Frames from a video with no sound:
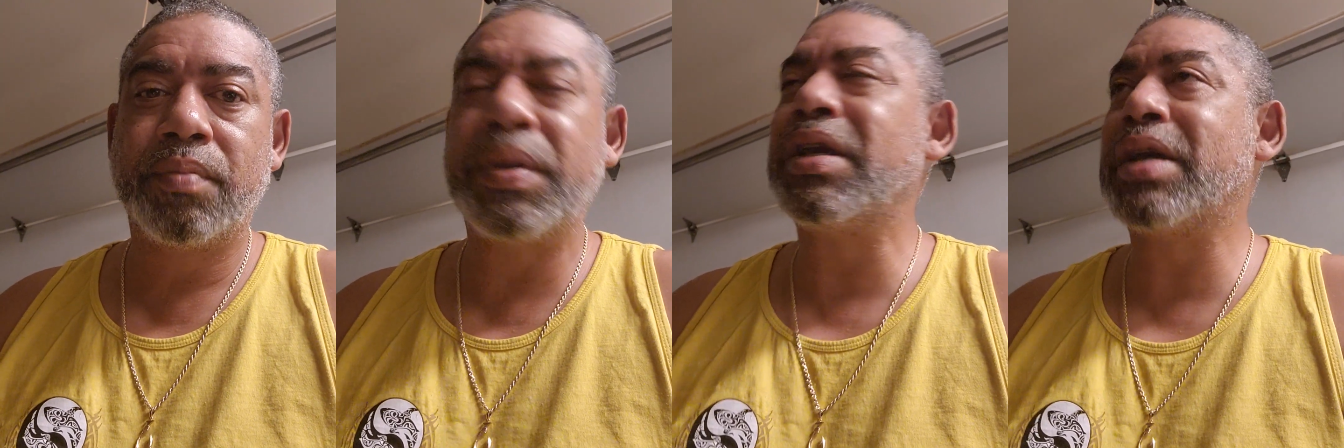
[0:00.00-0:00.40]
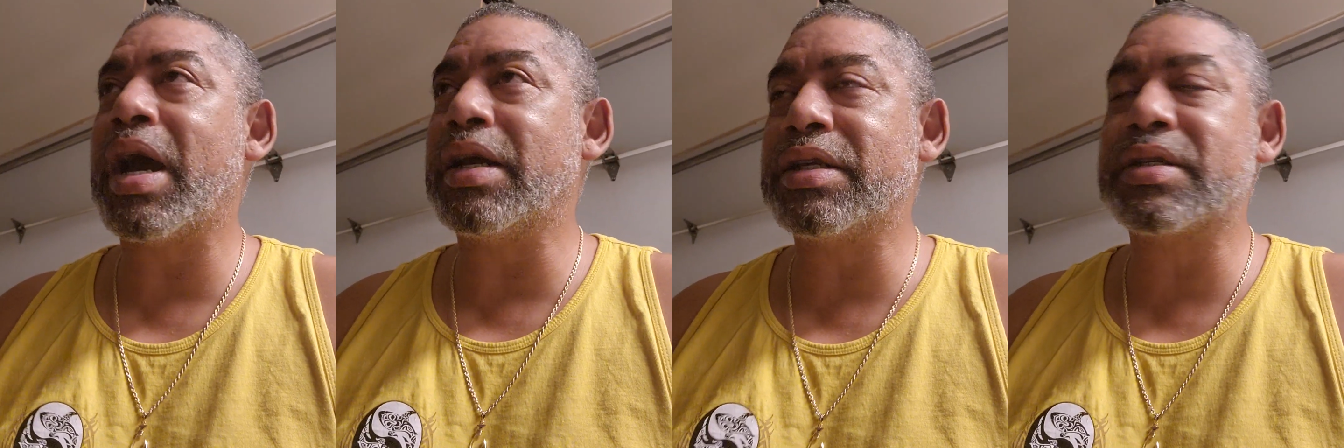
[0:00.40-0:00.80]
be
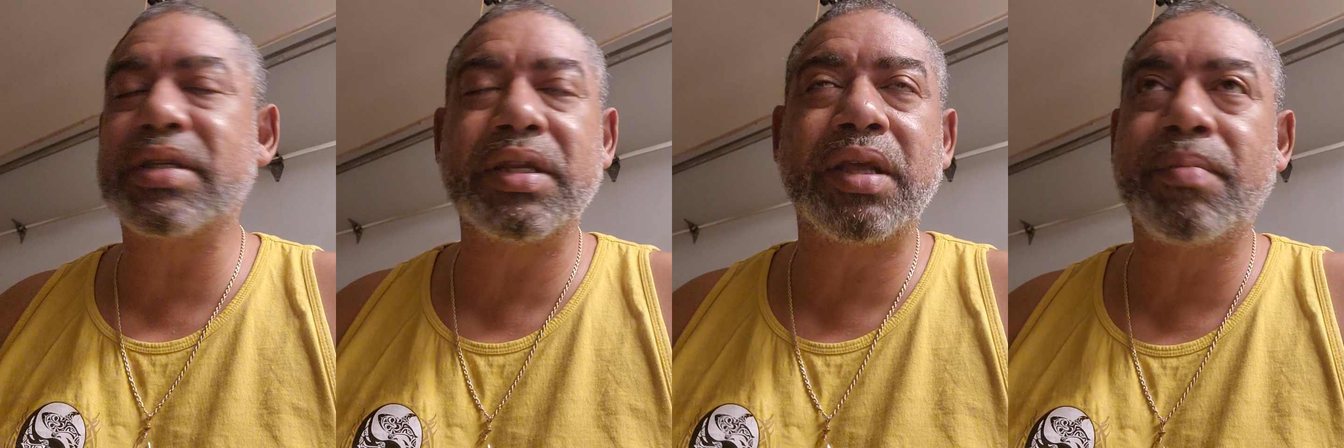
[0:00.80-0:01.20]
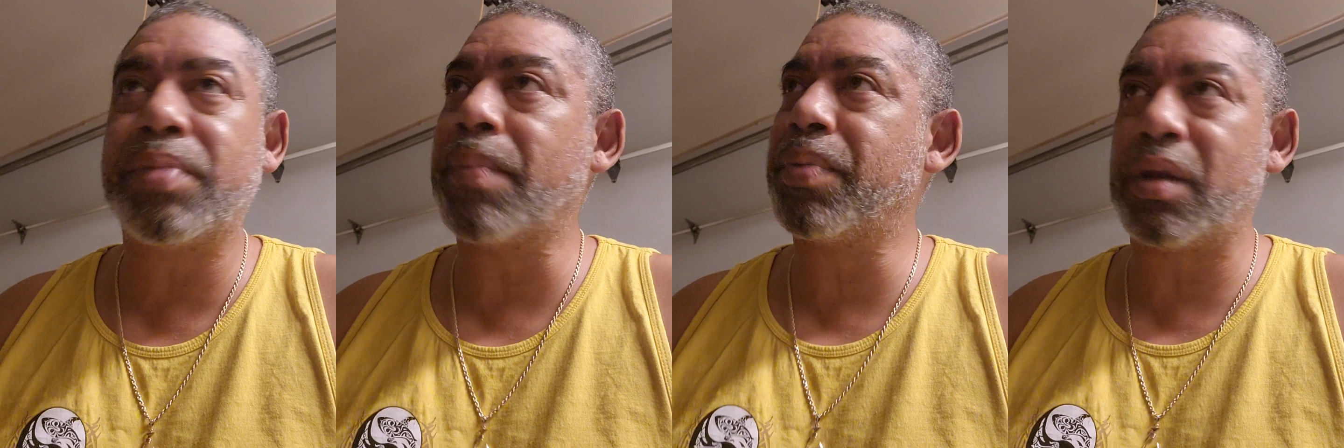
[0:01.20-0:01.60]
condescending
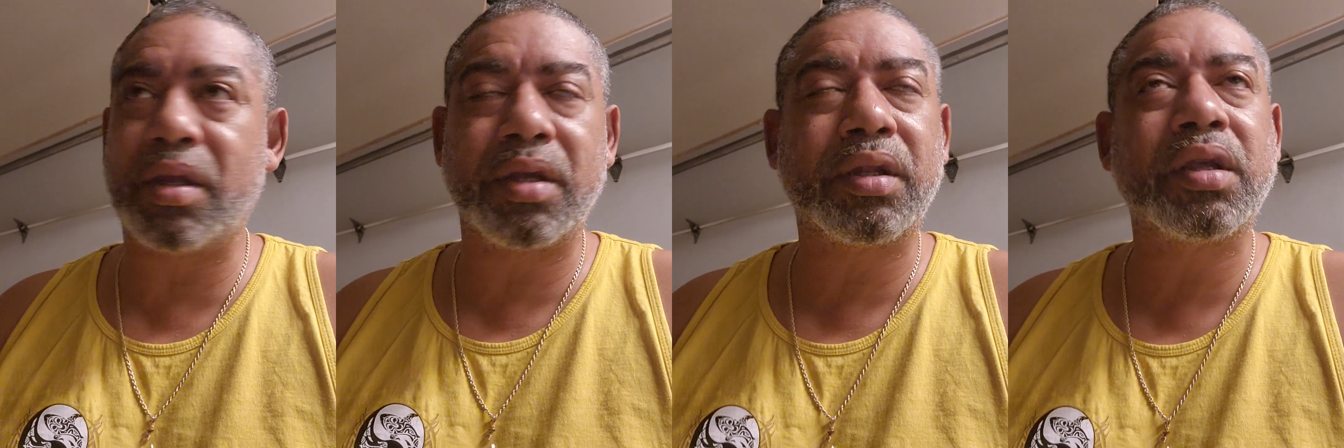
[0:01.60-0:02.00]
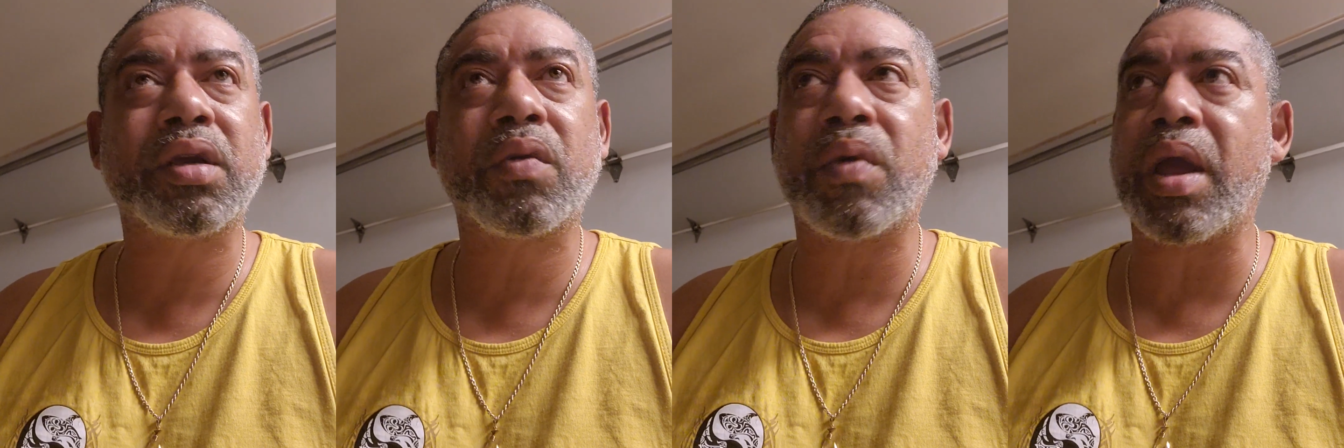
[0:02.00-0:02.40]
but politically
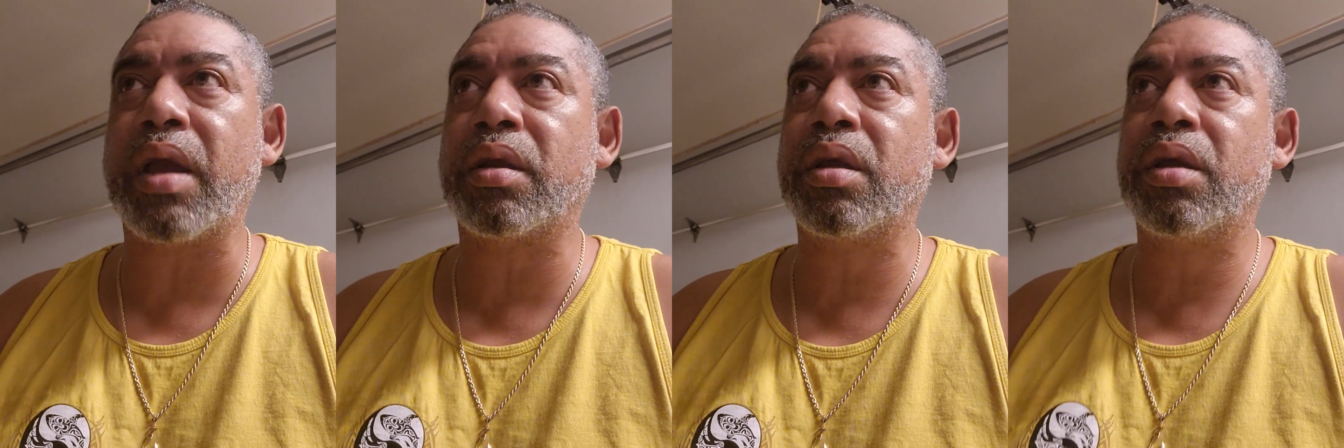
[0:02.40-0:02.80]
correct,